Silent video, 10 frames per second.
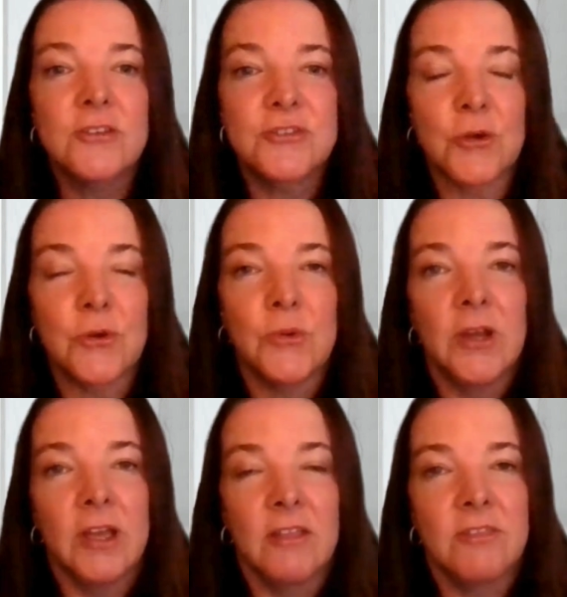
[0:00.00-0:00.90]

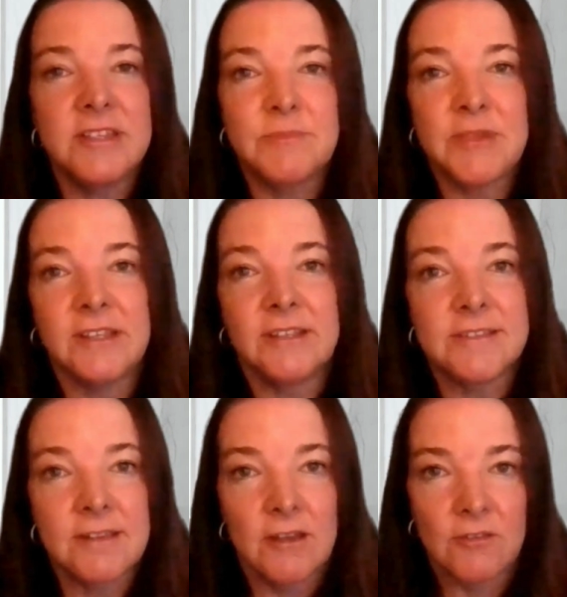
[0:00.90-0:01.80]
So this
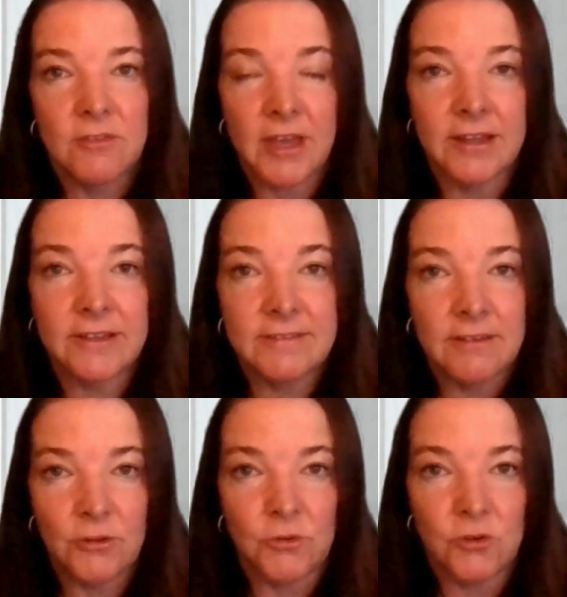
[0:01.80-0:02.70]
means that
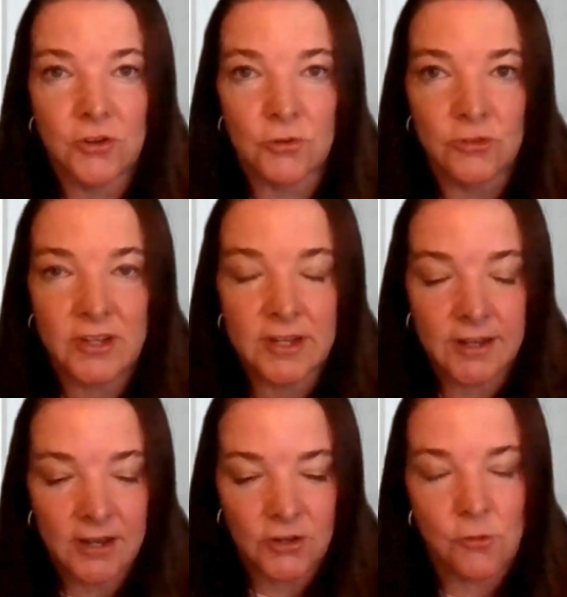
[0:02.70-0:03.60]
you're
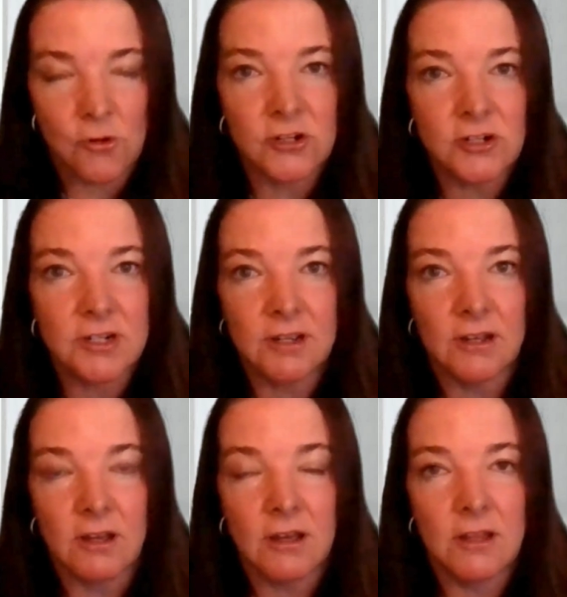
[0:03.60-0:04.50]
looking at your
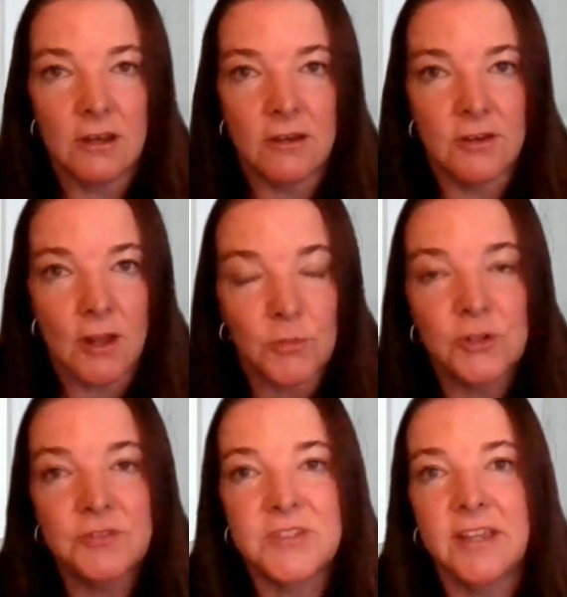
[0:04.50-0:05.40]

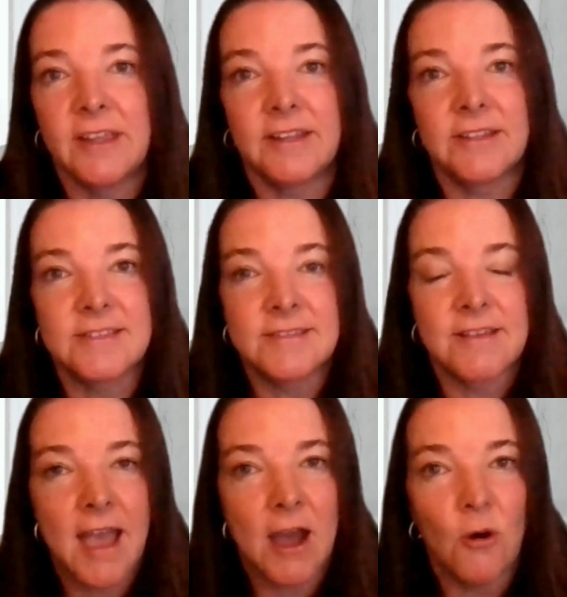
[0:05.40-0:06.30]
number of tickets,
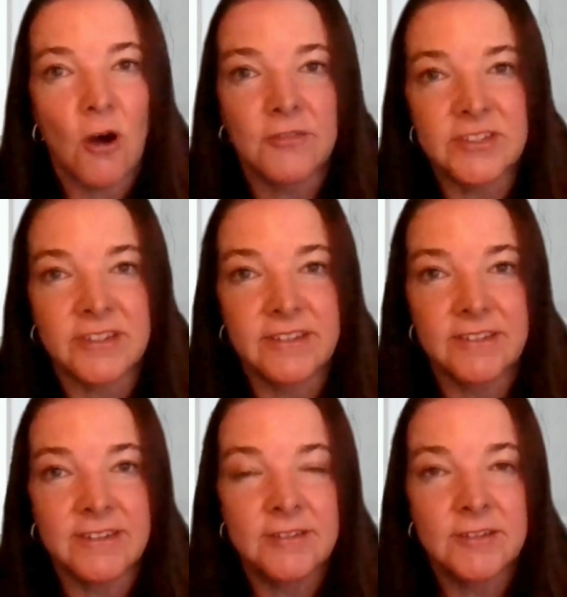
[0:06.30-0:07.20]
how
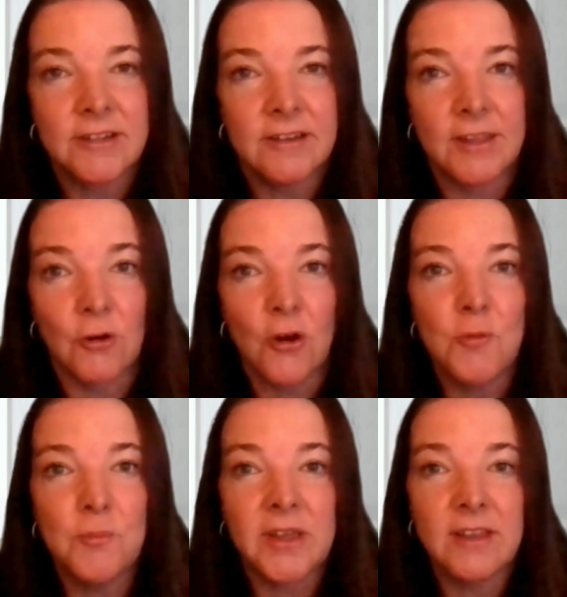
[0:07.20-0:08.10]
often they're
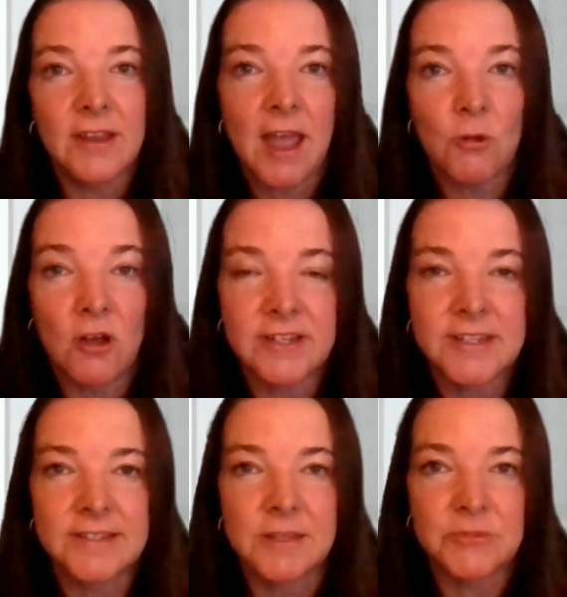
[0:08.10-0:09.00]
open, how long
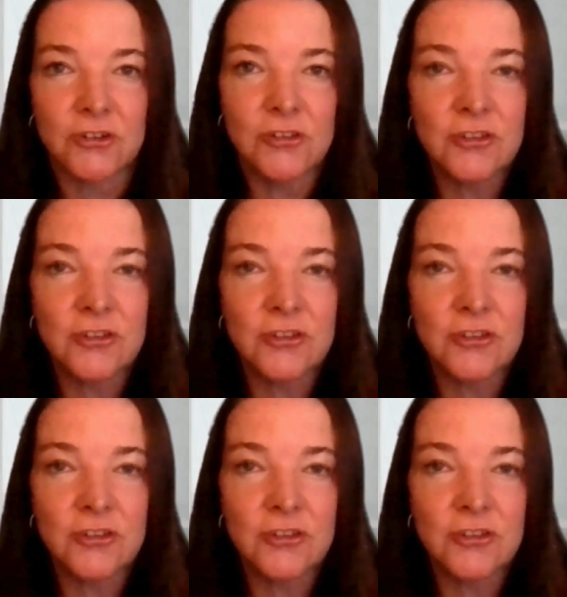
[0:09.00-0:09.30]
it takes them to